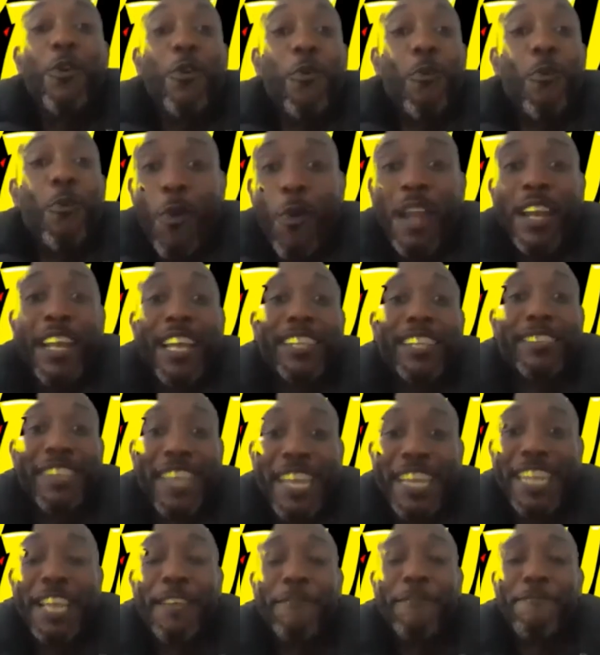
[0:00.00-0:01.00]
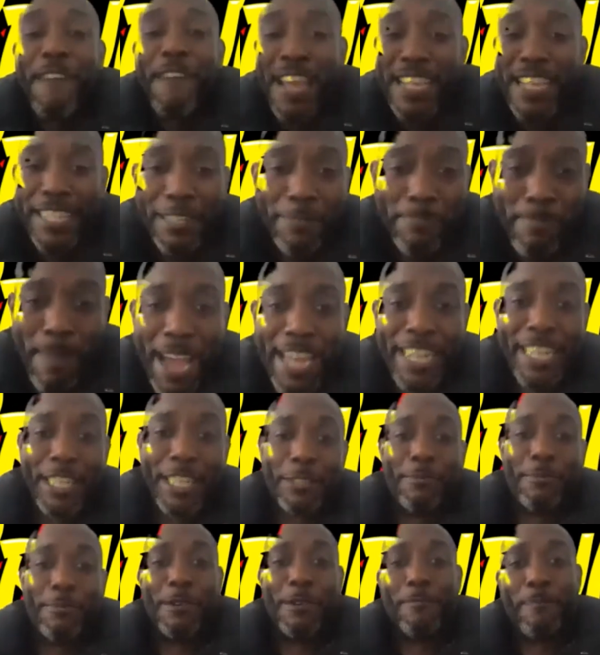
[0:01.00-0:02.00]
went and did events
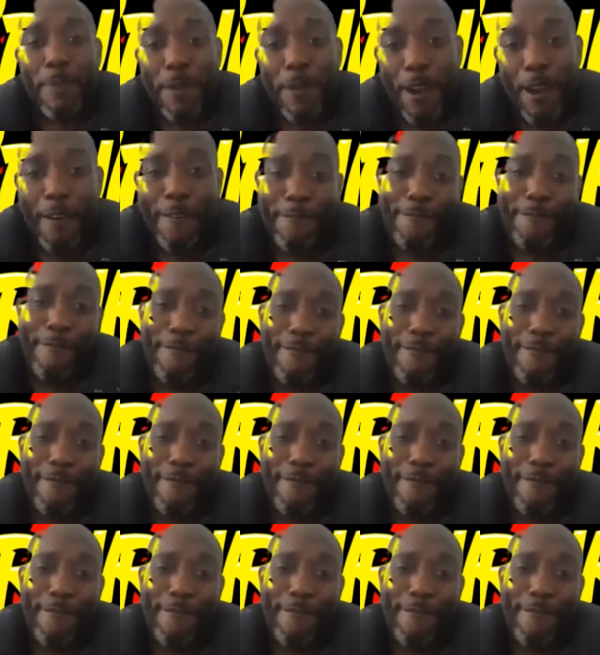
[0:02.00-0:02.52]
management, bruv.